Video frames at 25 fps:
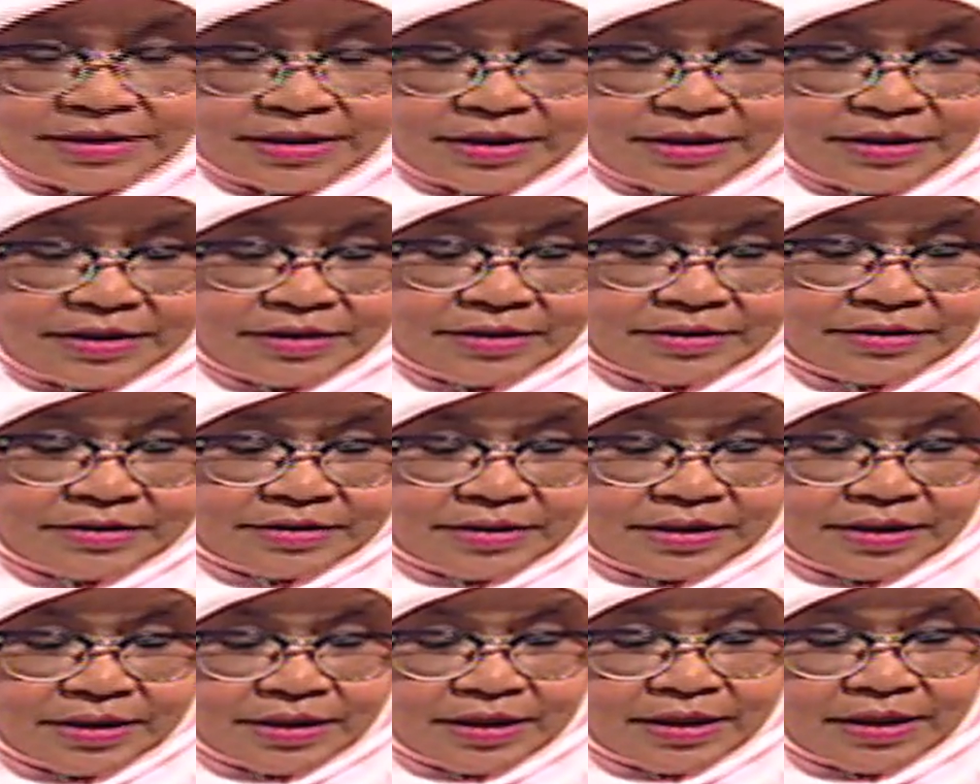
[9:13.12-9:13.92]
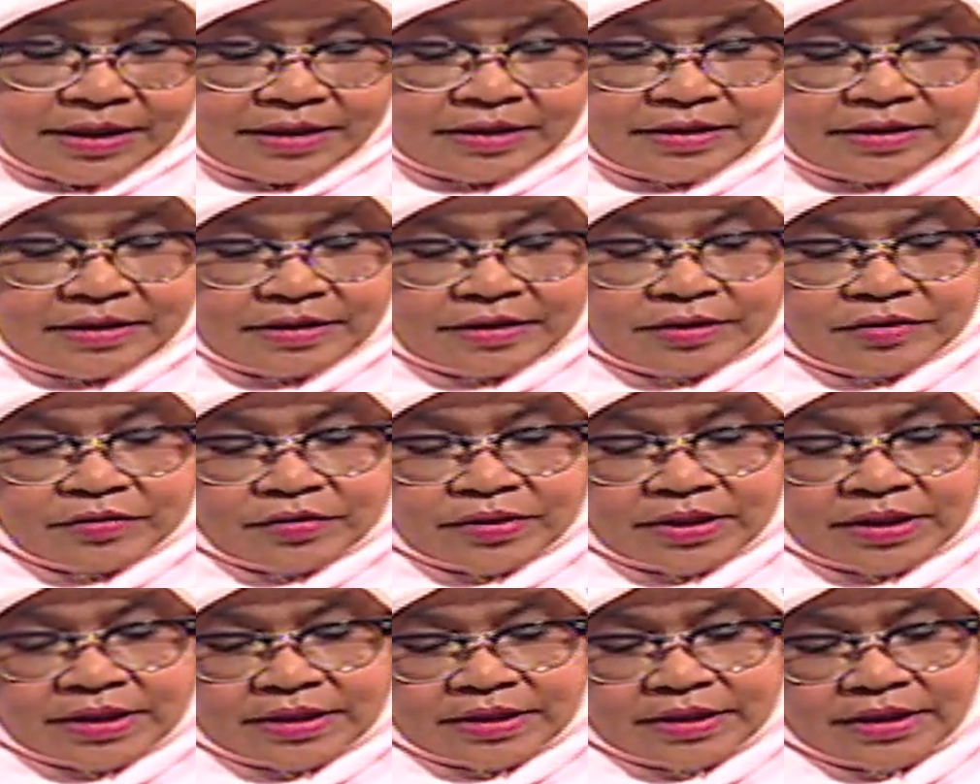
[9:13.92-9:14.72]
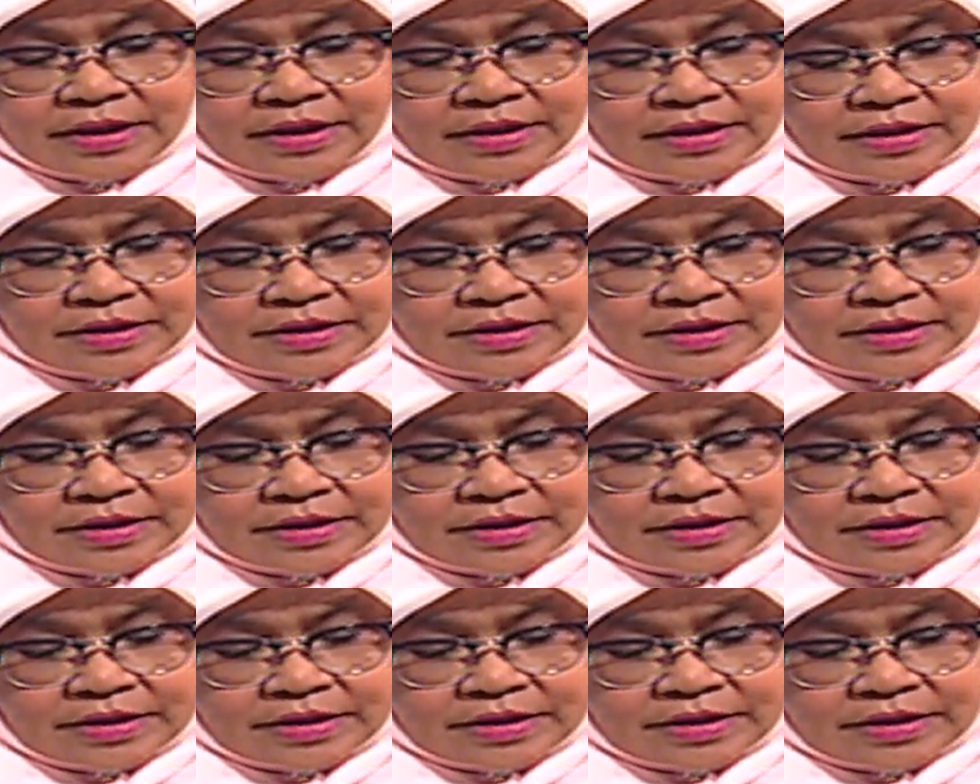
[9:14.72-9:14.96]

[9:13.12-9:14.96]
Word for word: uh, is uh, I can look at it.